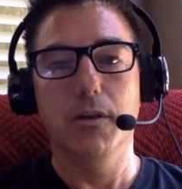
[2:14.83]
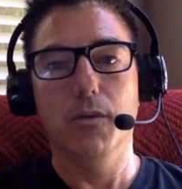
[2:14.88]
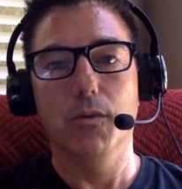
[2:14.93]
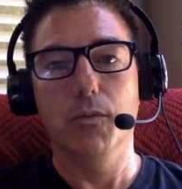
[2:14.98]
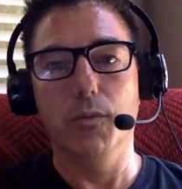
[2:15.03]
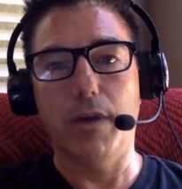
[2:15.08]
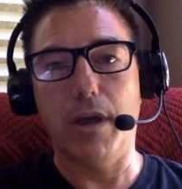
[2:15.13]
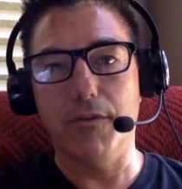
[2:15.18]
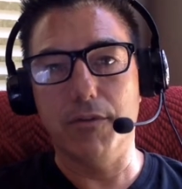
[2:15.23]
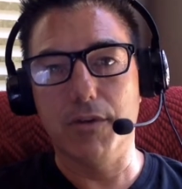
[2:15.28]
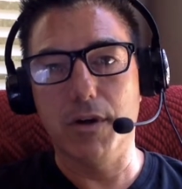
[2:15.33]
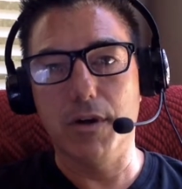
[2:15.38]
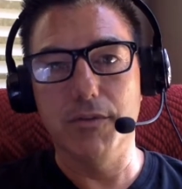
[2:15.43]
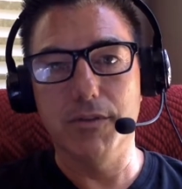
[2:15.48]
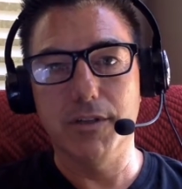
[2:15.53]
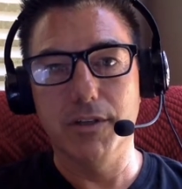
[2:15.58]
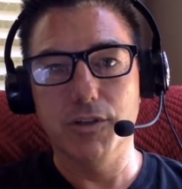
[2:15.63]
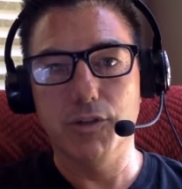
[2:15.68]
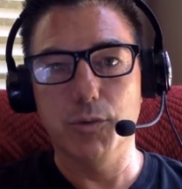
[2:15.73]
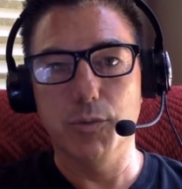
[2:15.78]
We have a
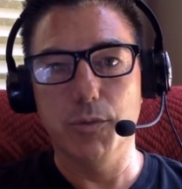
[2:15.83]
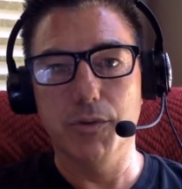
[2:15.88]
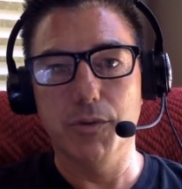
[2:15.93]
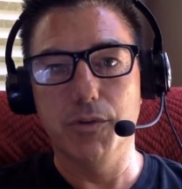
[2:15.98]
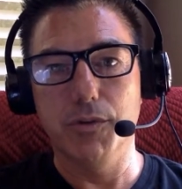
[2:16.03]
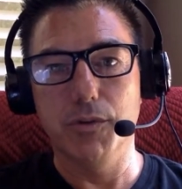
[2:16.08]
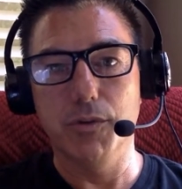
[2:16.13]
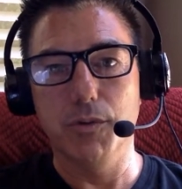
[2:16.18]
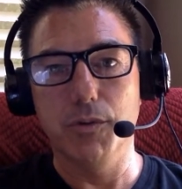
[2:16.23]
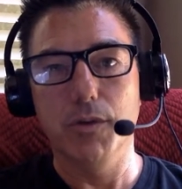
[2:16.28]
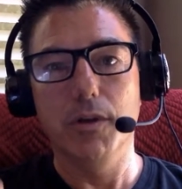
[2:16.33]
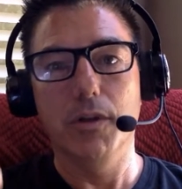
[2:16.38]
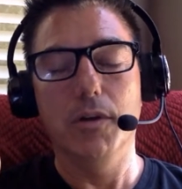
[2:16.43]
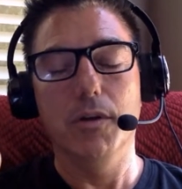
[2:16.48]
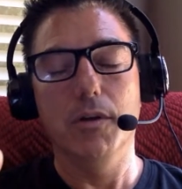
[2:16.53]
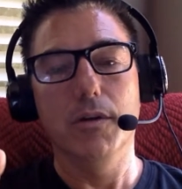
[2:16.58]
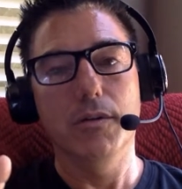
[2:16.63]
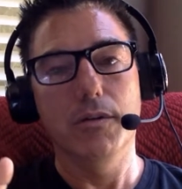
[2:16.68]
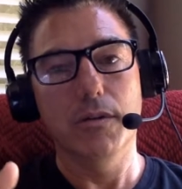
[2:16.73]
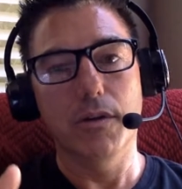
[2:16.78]
conversation with you,
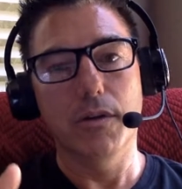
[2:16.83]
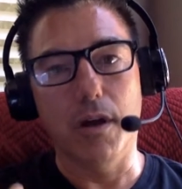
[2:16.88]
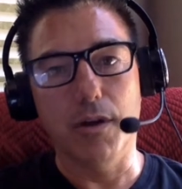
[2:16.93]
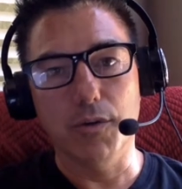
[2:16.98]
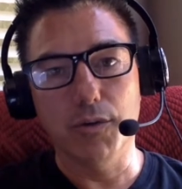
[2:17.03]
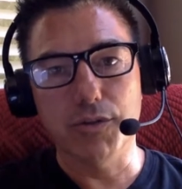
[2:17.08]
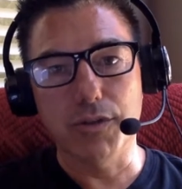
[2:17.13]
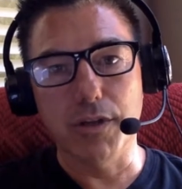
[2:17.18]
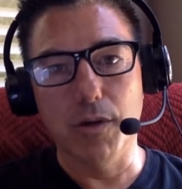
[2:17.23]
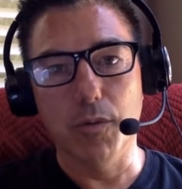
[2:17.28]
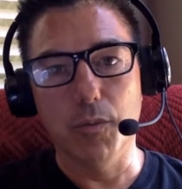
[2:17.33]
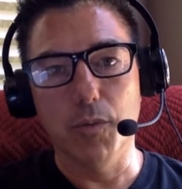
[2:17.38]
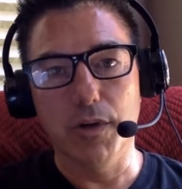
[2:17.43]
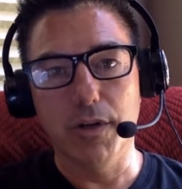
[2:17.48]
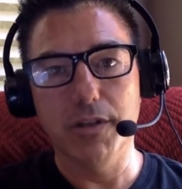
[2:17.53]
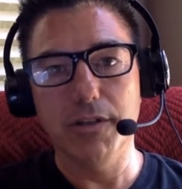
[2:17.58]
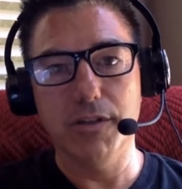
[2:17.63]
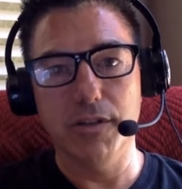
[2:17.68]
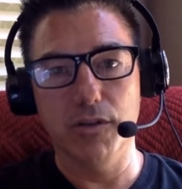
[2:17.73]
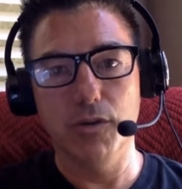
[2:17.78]
understand what it
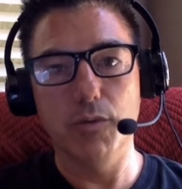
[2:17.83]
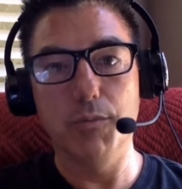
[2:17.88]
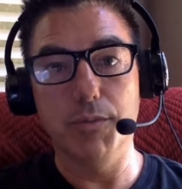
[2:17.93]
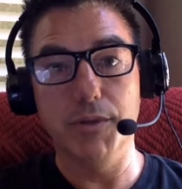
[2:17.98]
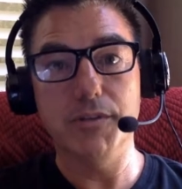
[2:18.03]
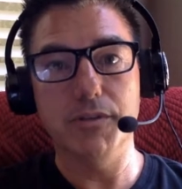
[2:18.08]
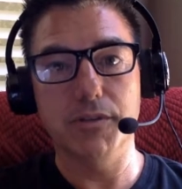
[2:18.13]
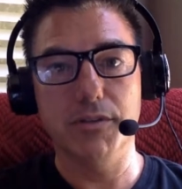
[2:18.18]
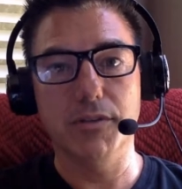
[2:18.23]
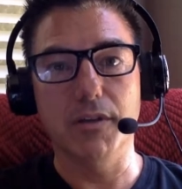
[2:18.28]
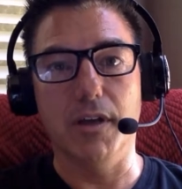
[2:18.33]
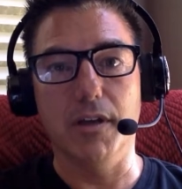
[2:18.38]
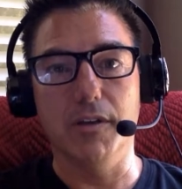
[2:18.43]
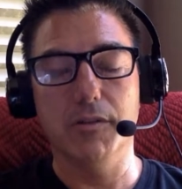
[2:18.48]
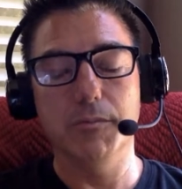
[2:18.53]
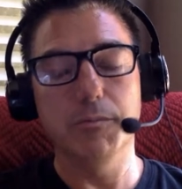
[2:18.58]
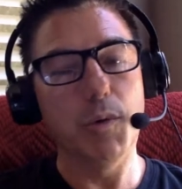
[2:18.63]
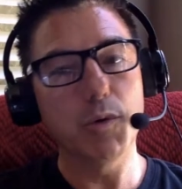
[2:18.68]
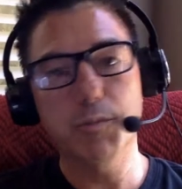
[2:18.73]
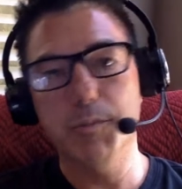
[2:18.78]
is that your business
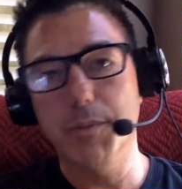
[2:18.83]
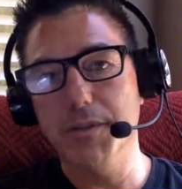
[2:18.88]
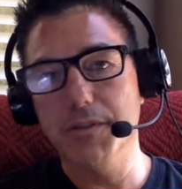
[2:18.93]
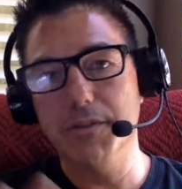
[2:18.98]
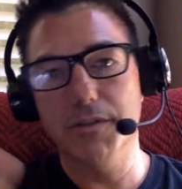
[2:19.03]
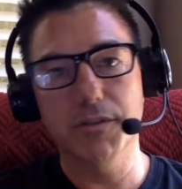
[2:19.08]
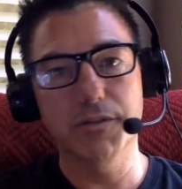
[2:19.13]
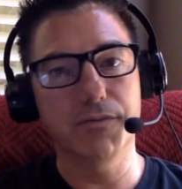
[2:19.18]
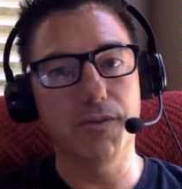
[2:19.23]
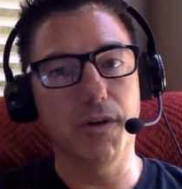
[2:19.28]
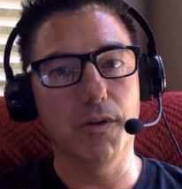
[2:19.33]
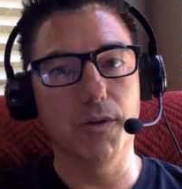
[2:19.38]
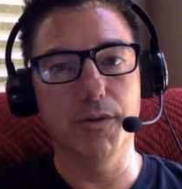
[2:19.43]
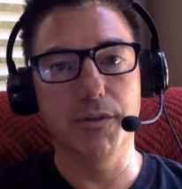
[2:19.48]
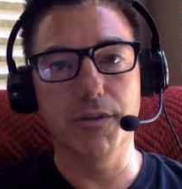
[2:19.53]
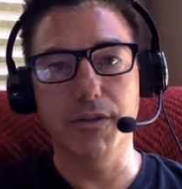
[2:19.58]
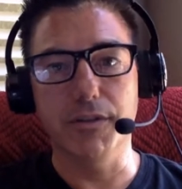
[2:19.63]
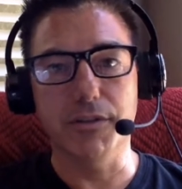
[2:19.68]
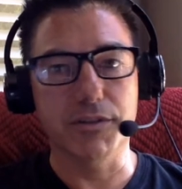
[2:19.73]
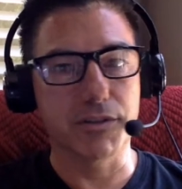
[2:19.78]
does. Most businesses follow
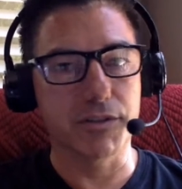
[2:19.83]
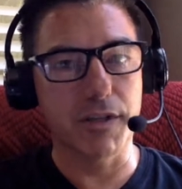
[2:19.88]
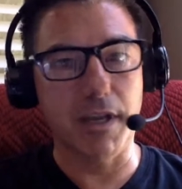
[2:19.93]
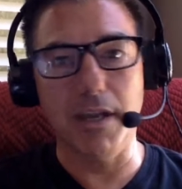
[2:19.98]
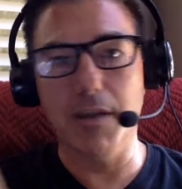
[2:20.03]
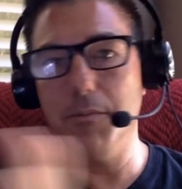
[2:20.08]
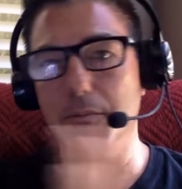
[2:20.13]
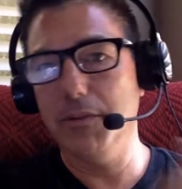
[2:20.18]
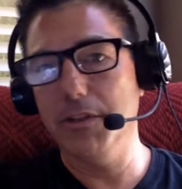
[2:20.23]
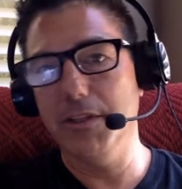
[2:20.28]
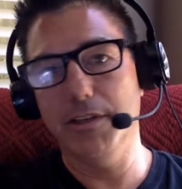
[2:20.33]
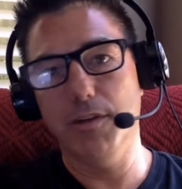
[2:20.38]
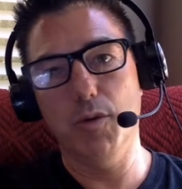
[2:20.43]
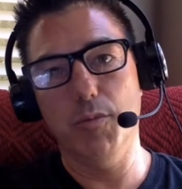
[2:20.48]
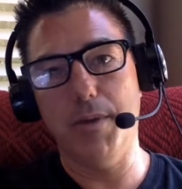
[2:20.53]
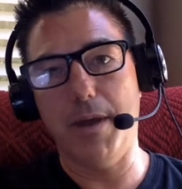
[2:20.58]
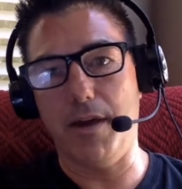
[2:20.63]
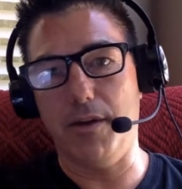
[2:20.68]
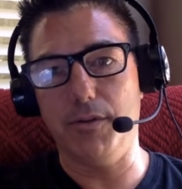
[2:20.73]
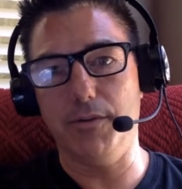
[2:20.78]
the same linear
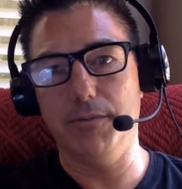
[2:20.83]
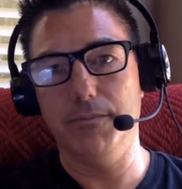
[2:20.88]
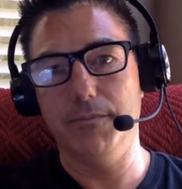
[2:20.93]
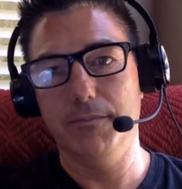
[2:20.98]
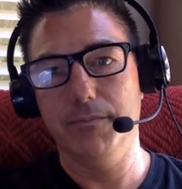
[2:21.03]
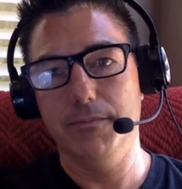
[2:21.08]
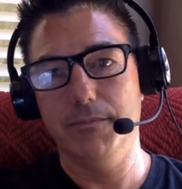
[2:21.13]
pattern.